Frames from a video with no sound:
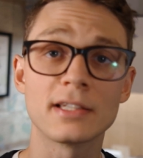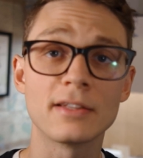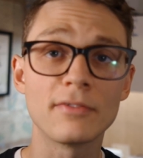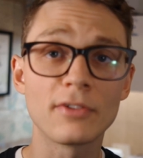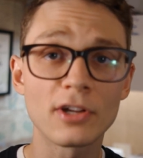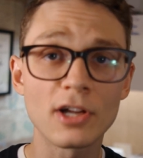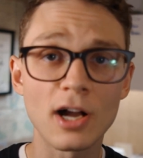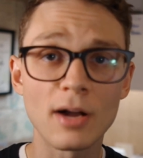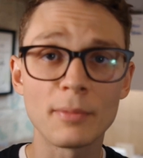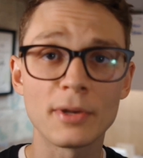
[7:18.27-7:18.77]
Leave a
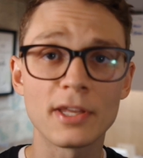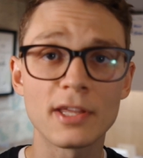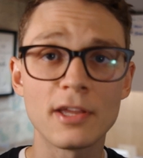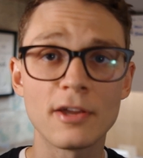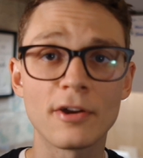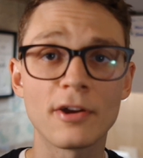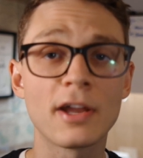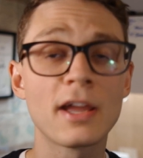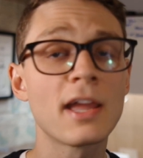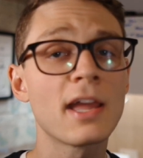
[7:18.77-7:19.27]
comment
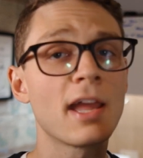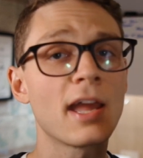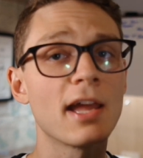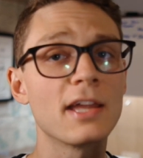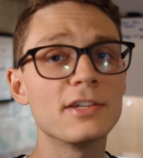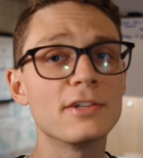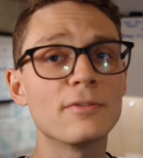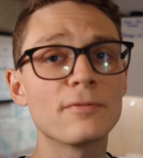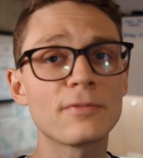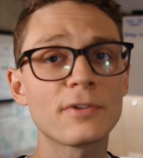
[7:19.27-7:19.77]
here,
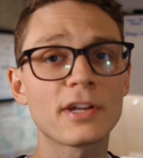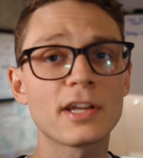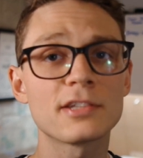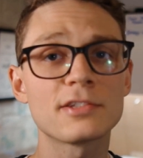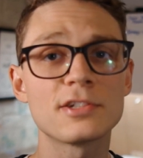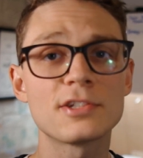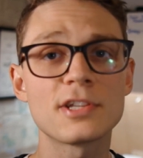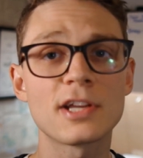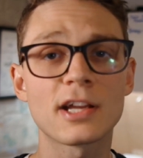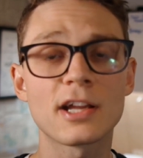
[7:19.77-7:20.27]
and don't forget
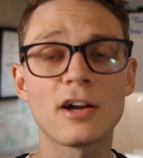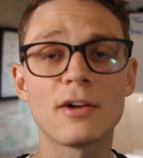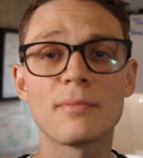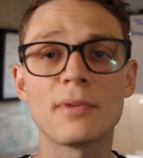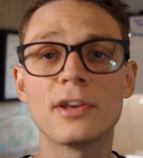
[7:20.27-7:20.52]
to check out